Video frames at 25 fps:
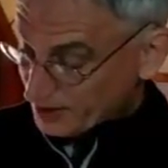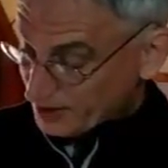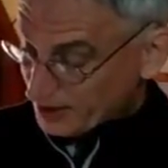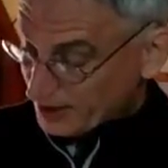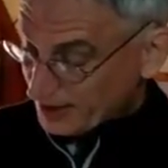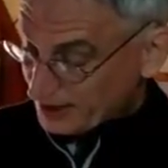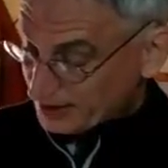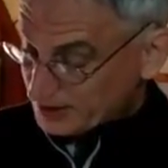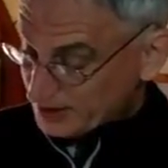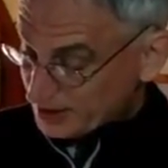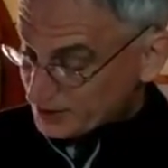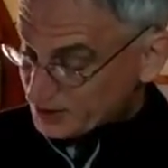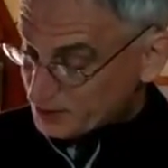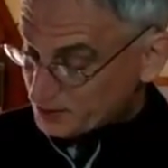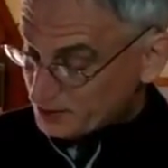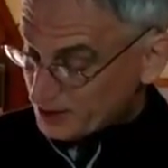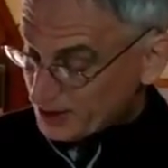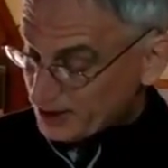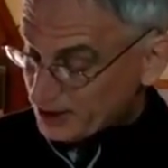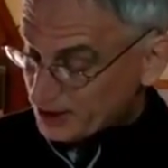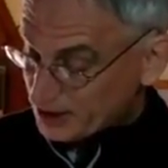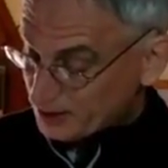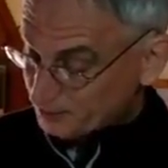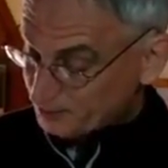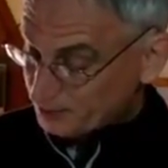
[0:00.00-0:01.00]

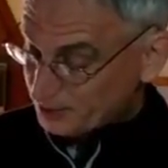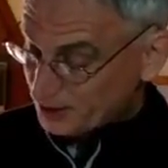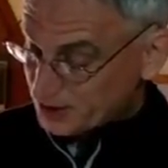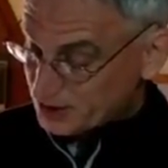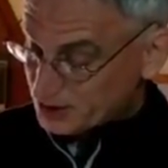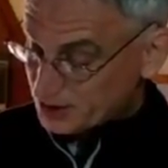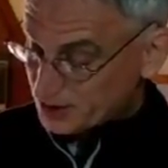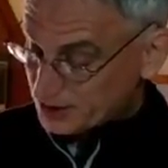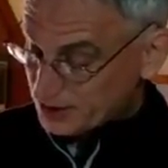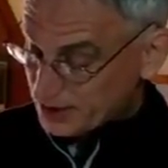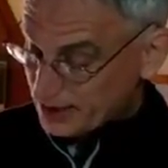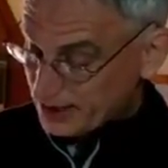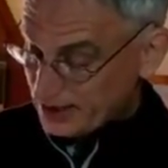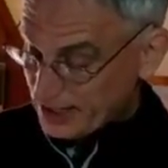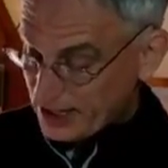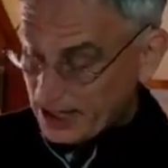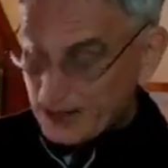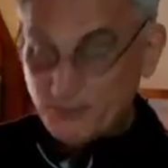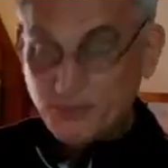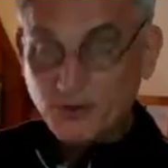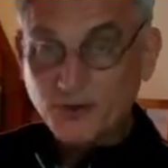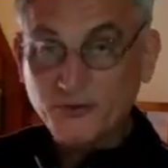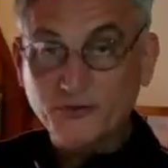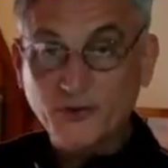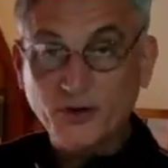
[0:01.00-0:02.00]
Anticipated completion date,
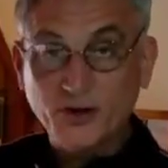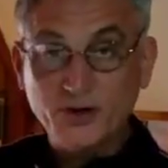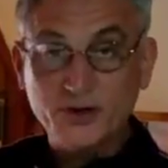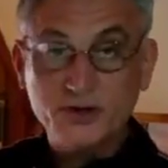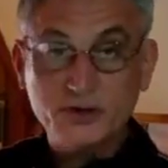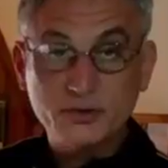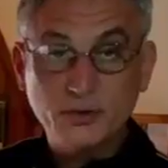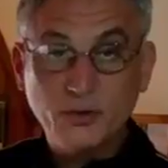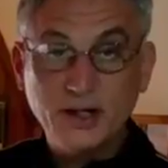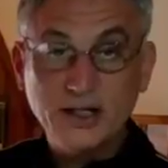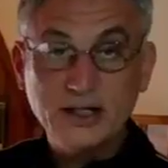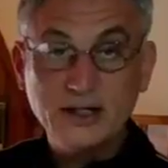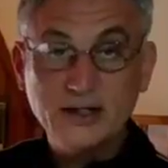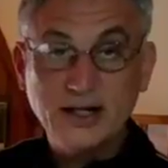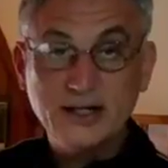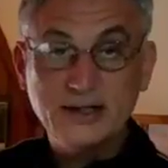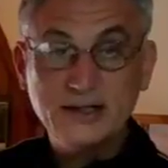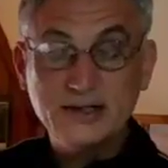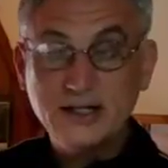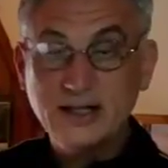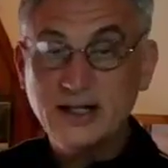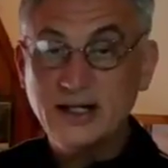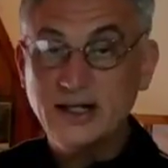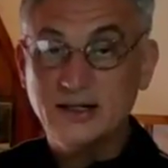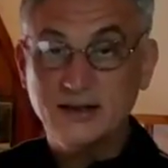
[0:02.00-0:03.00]
April 1st,
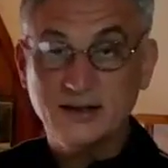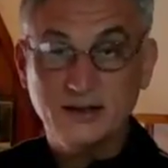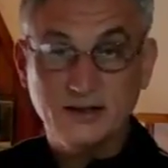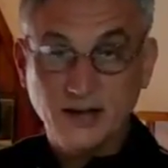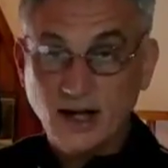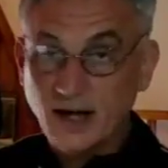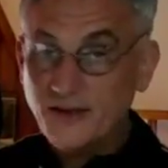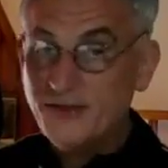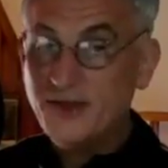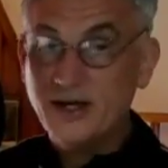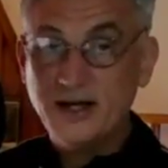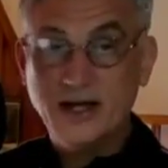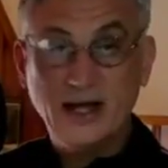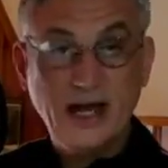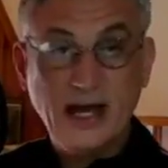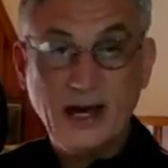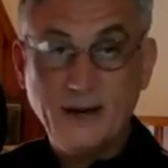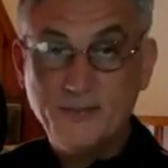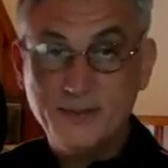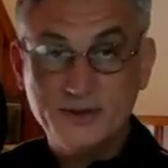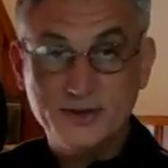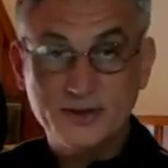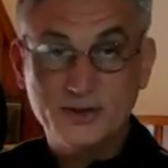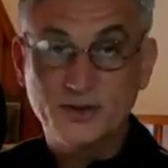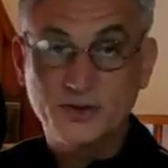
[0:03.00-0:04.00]
2019. Nothing
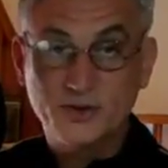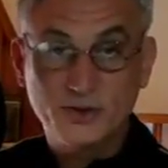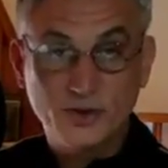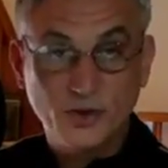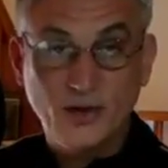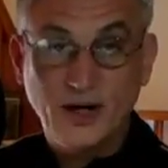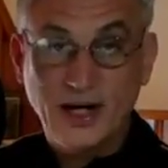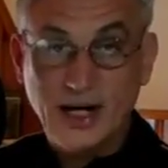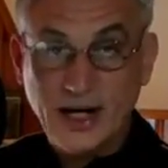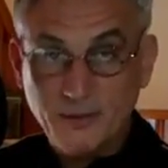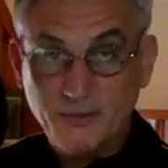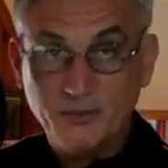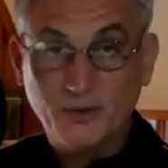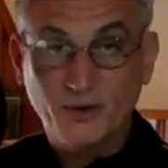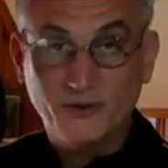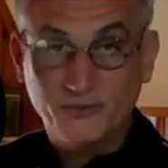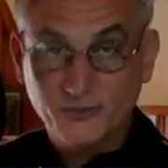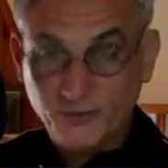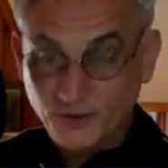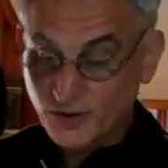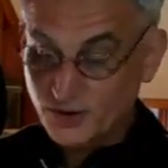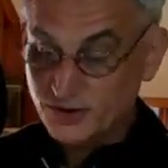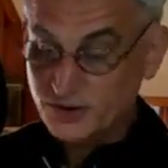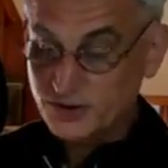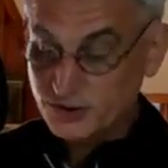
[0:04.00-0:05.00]
happens until April
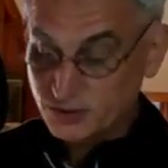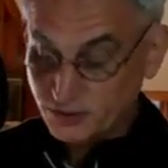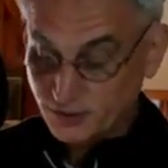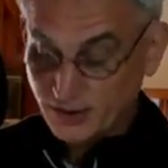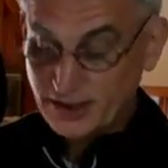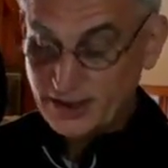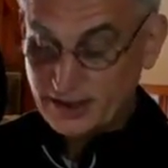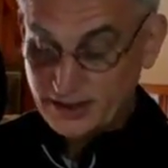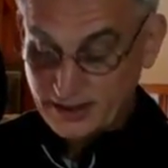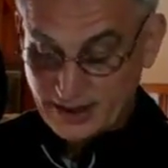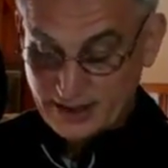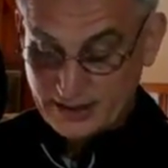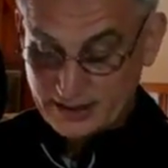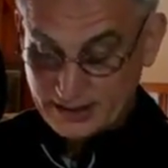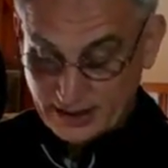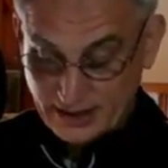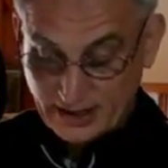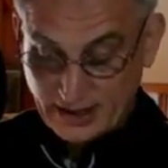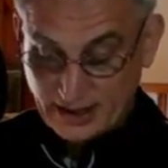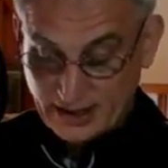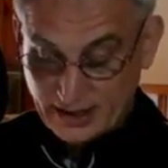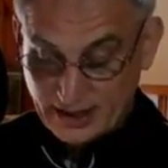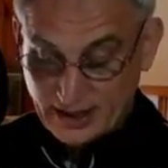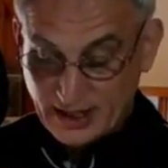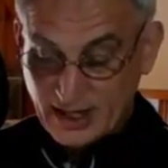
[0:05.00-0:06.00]
1st,
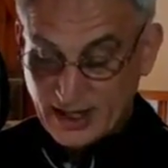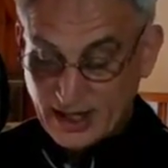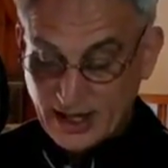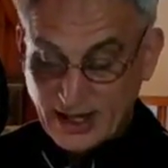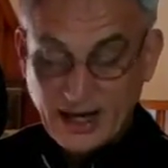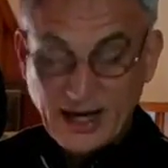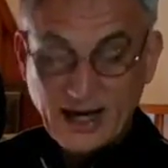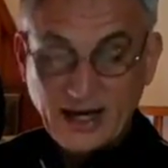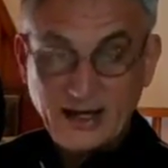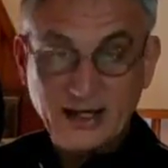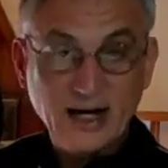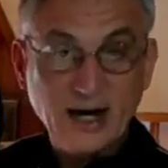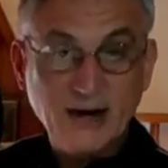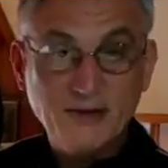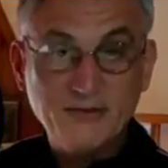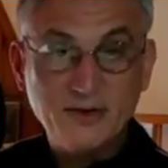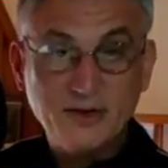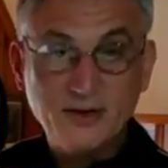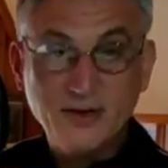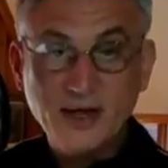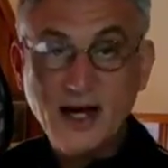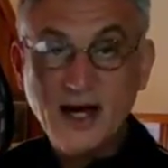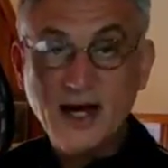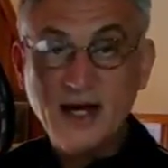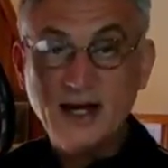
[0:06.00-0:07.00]
2019. And
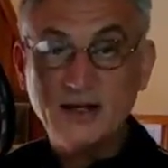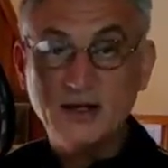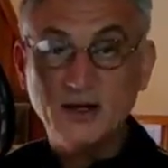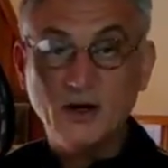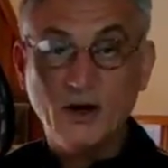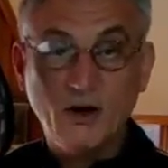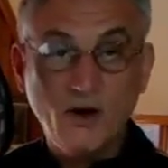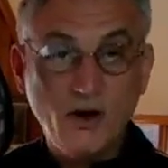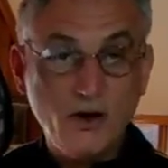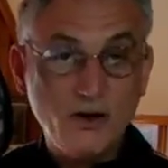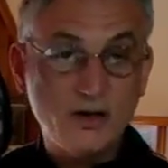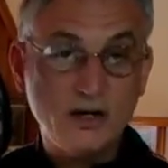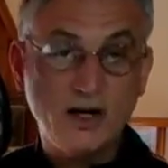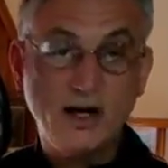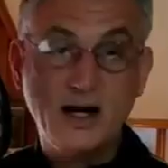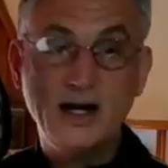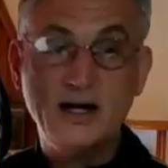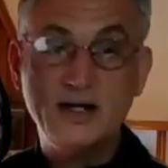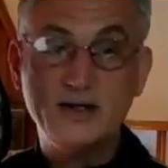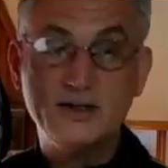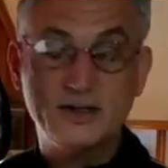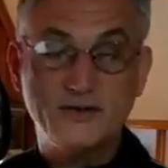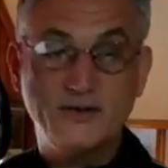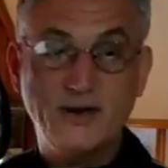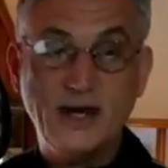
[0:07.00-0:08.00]
after that, all
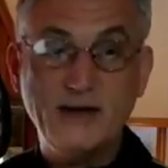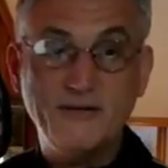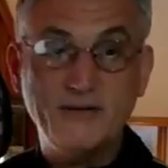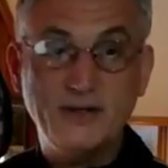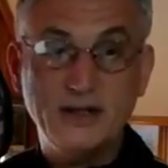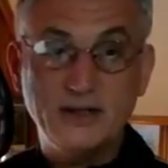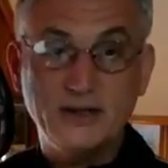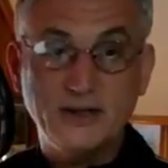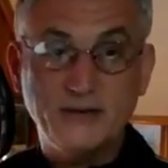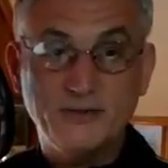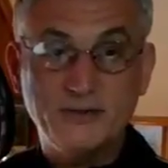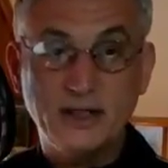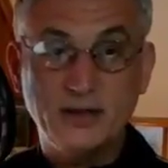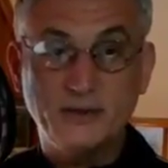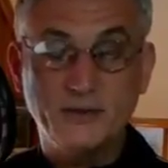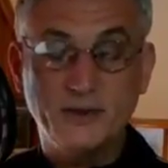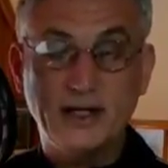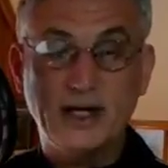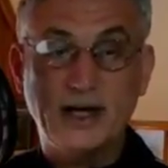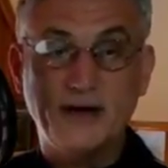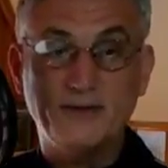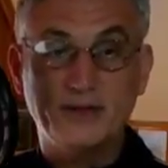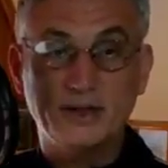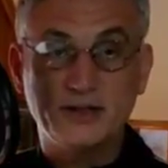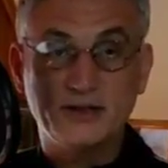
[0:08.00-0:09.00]
kinds of heavy lifting would
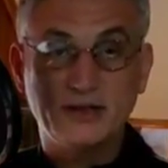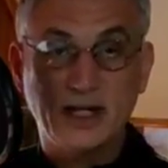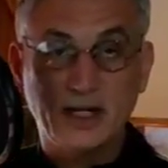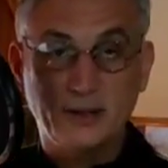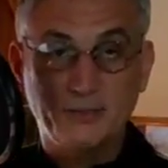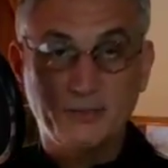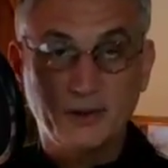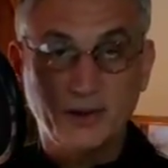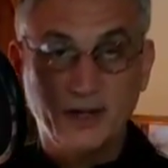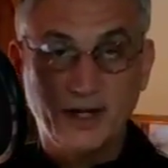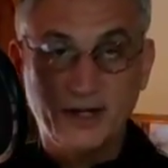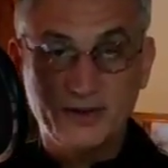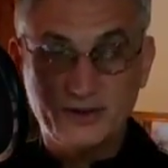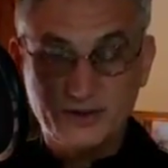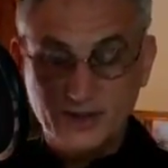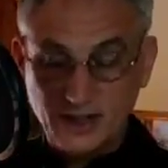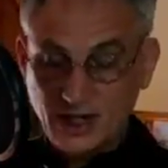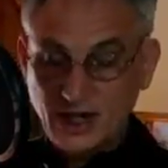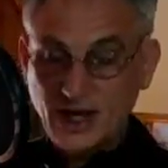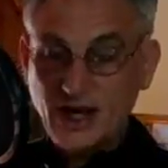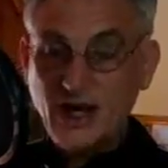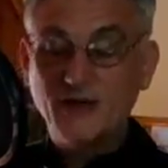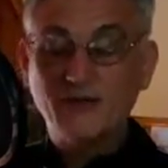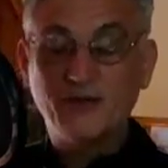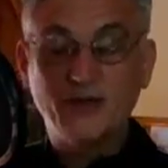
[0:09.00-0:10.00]
have to take place
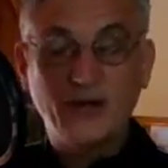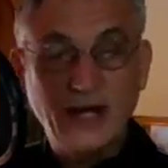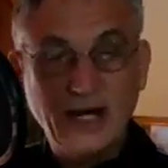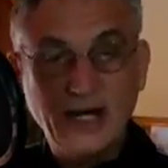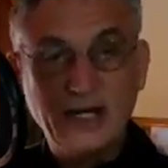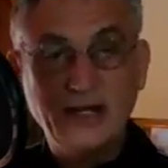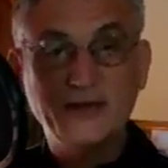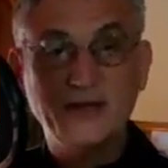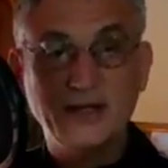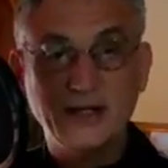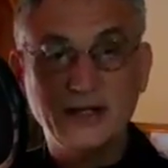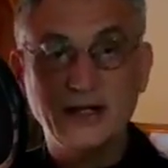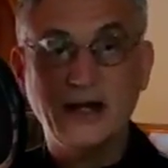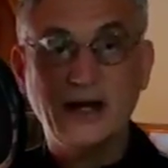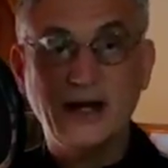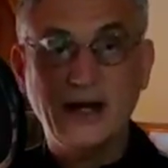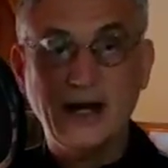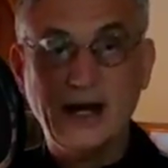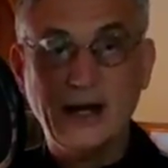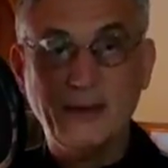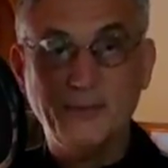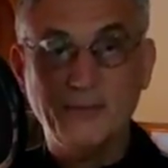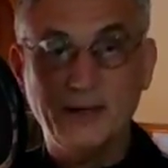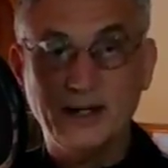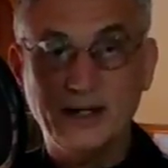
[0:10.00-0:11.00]
for anything to
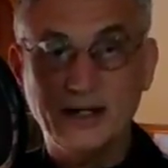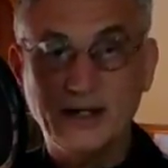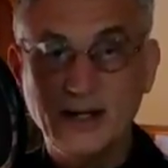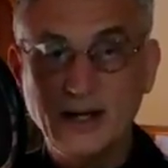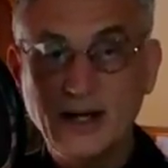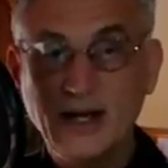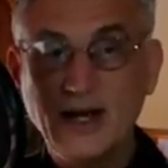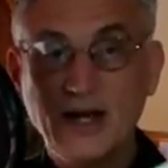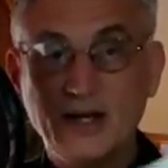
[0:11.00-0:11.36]
happen.